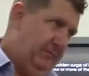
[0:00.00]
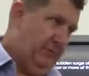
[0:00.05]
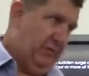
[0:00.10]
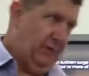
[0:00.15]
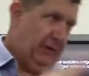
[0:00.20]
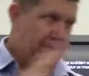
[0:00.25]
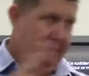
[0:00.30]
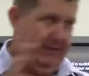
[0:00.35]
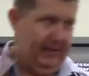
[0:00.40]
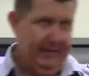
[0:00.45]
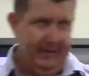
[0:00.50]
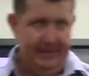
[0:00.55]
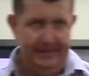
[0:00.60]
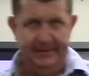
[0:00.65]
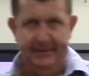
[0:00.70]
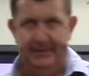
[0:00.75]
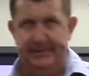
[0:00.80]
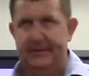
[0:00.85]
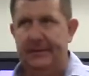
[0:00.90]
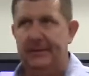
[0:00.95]
breathing
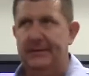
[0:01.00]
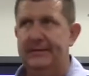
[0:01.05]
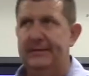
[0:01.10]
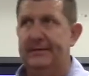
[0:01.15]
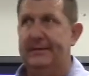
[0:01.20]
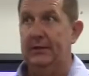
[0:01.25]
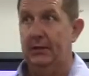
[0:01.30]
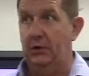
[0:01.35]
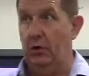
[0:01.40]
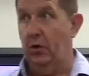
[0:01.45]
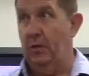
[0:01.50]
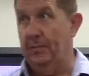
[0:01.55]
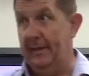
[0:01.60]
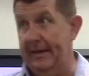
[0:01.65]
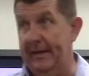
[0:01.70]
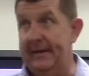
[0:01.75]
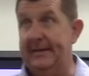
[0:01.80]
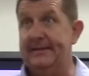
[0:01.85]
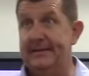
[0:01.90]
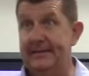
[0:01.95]
exercises, the calming
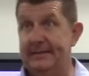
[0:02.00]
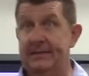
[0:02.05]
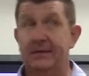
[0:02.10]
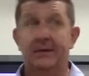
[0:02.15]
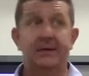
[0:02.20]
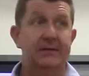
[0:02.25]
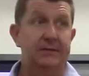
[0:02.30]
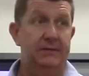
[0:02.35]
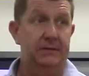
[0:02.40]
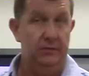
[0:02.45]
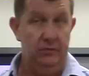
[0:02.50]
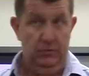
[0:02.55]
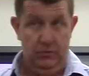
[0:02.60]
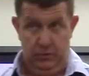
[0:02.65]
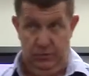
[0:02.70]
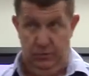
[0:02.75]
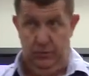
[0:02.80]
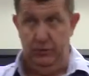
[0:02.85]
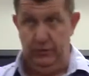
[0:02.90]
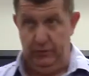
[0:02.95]
exercises
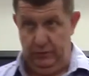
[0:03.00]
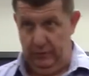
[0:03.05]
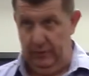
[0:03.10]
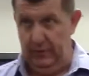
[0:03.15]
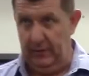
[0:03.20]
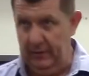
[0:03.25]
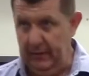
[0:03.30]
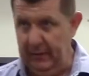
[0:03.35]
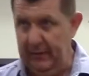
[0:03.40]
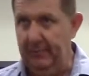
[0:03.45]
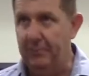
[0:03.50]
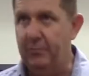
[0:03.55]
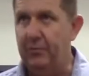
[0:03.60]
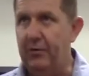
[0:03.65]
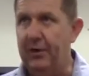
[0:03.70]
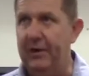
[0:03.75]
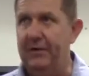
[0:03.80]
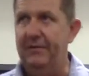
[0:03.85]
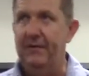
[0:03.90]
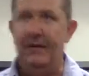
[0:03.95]
in
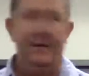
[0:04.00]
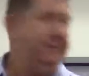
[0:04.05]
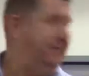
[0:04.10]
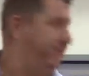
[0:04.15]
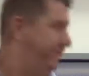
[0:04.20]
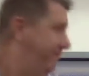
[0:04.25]
breathing.